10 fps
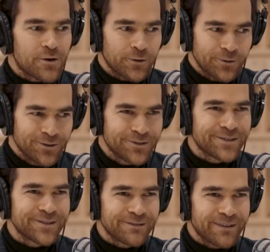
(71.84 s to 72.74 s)

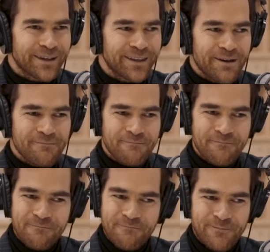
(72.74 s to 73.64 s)
curious and
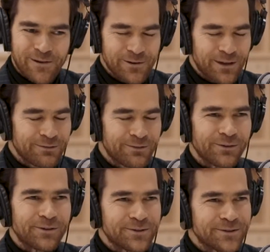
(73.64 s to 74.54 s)
I'm looking
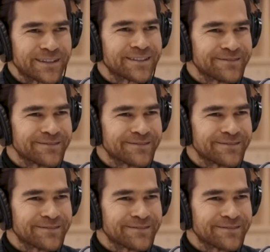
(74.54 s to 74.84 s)
forward to it.